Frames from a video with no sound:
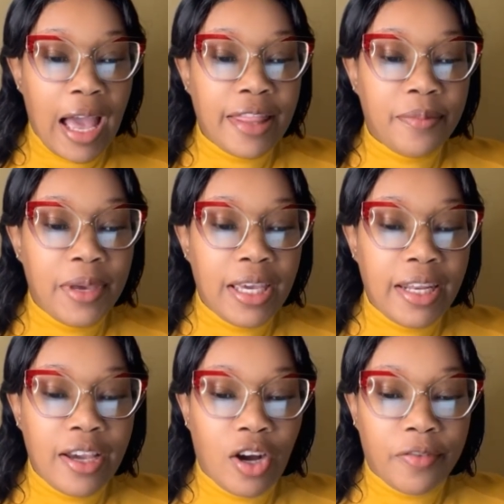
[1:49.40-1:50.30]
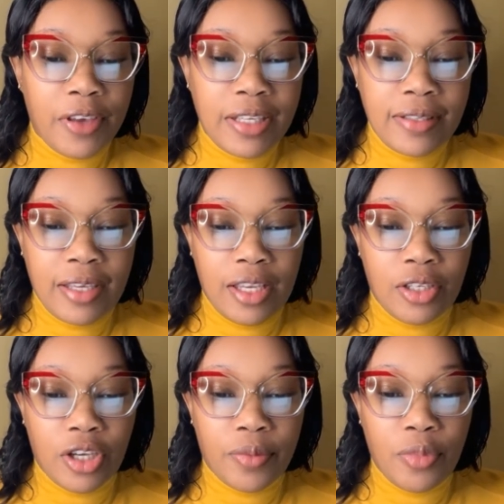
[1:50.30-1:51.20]
And the beginning of his
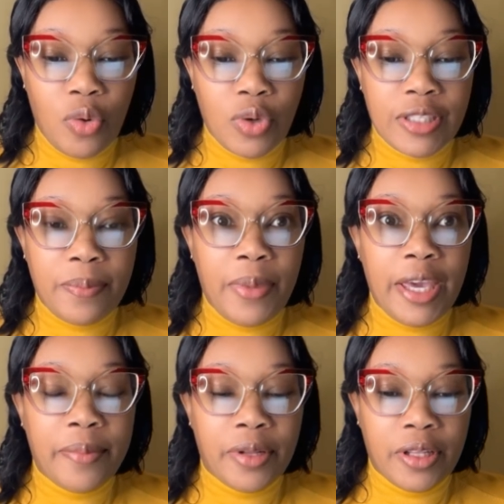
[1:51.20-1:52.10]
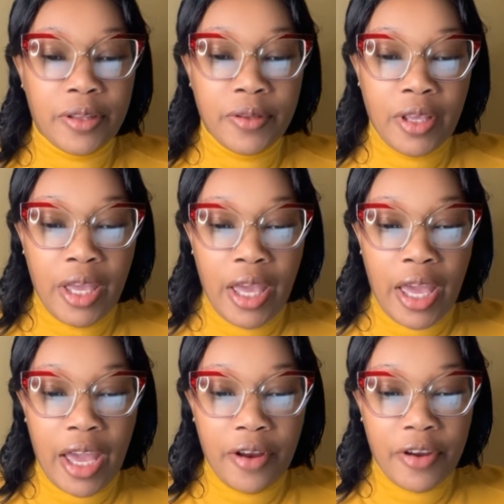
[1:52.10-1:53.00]
kingdom was Babel,
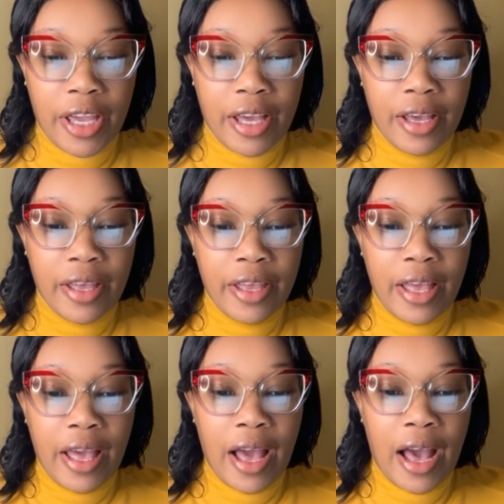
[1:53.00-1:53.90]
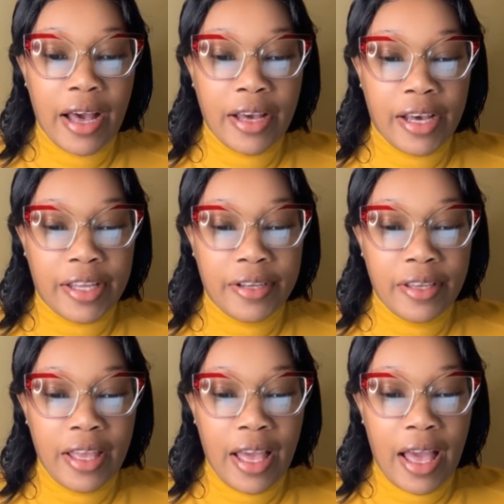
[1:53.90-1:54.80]
Erech, Akkad,
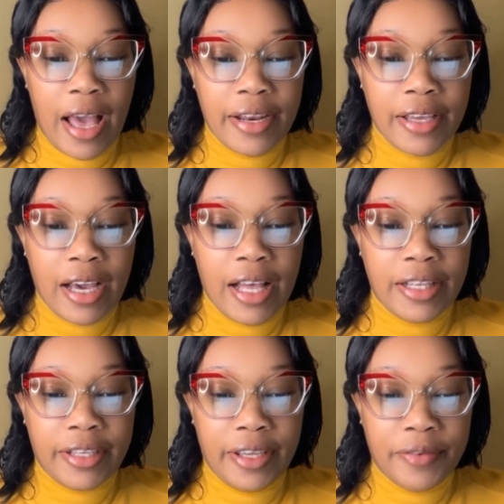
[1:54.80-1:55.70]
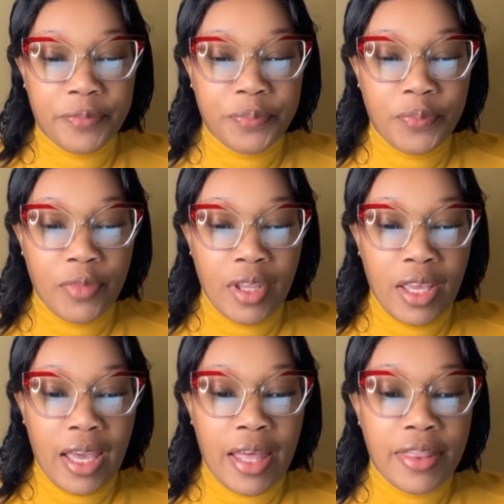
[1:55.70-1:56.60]
and Calneh,
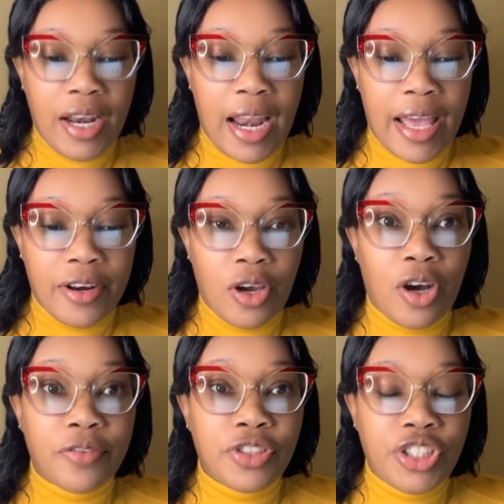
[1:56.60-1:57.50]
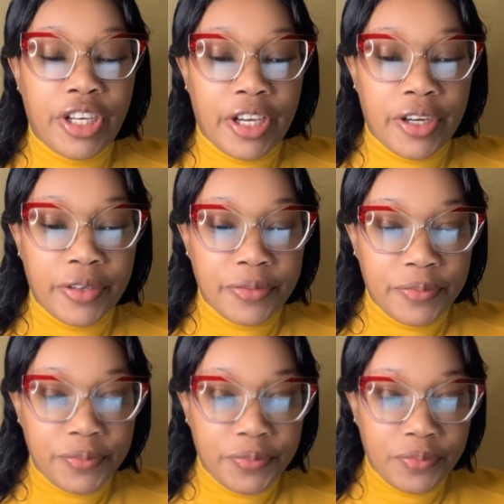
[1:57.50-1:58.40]
in the land of Shinar.
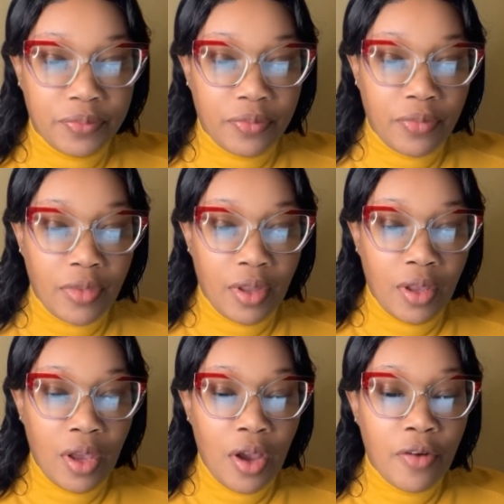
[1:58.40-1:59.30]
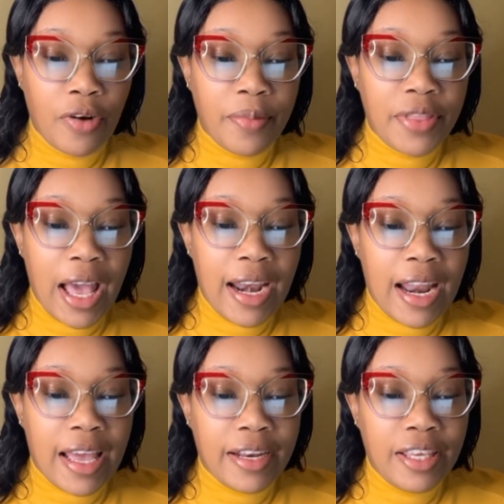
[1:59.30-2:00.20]
From that
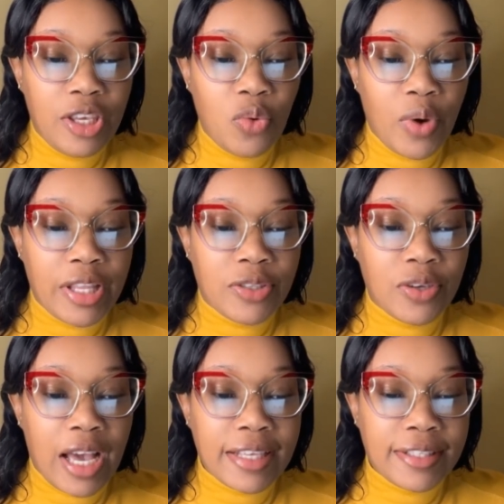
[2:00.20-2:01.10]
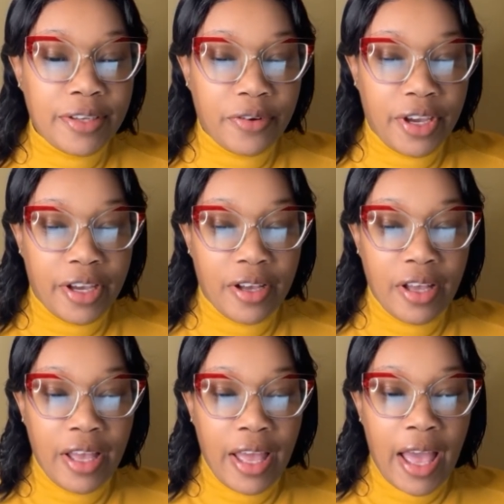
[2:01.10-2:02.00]
land he went to Assyria
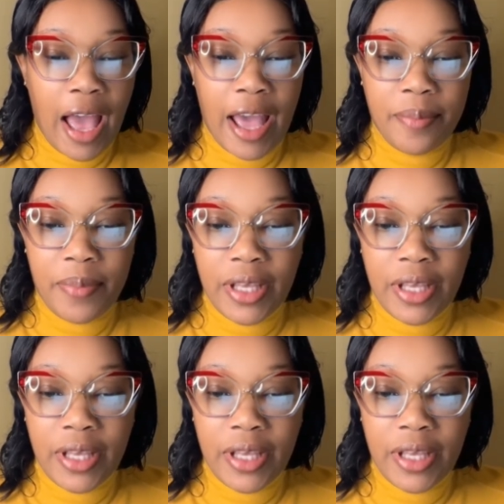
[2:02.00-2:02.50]
and